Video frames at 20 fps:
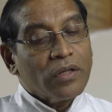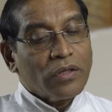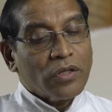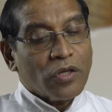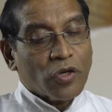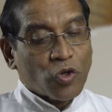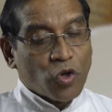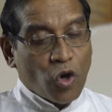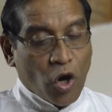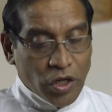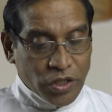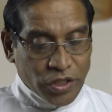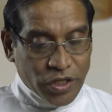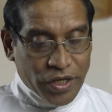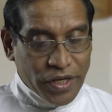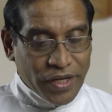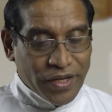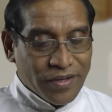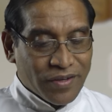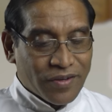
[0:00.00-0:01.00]
the
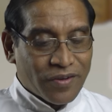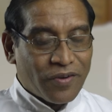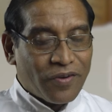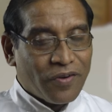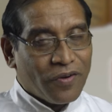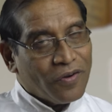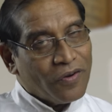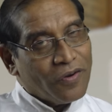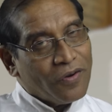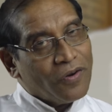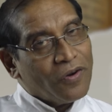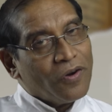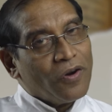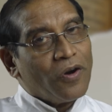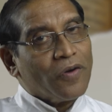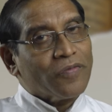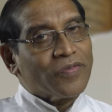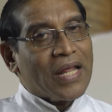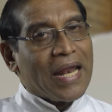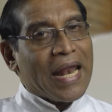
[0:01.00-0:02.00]
conquering
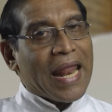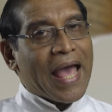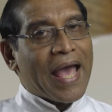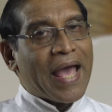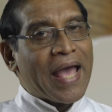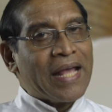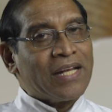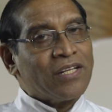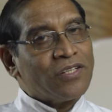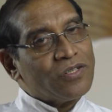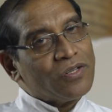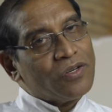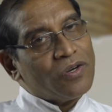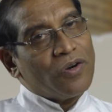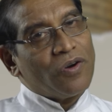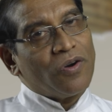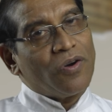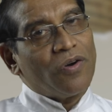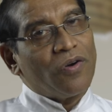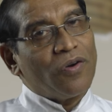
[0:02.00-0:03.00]
of the land
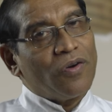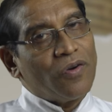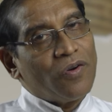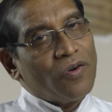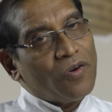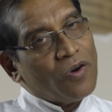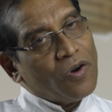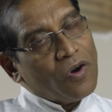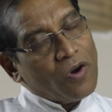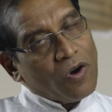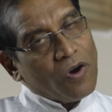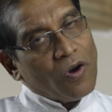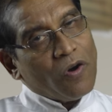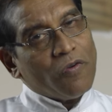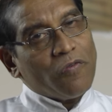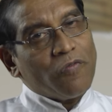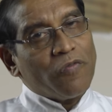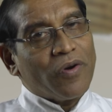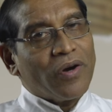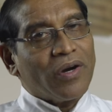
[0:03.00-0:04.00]

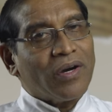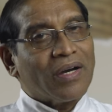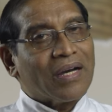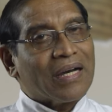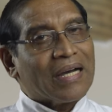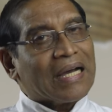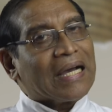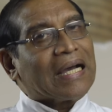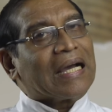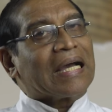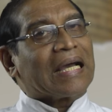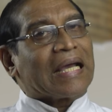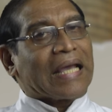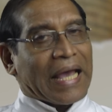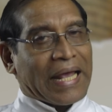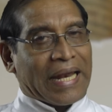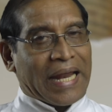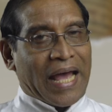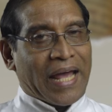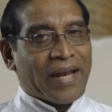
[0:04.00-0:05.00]
of
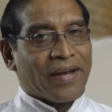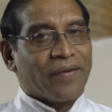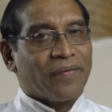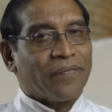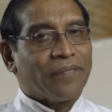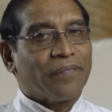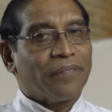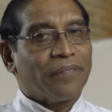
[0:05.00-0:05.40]
Canaan.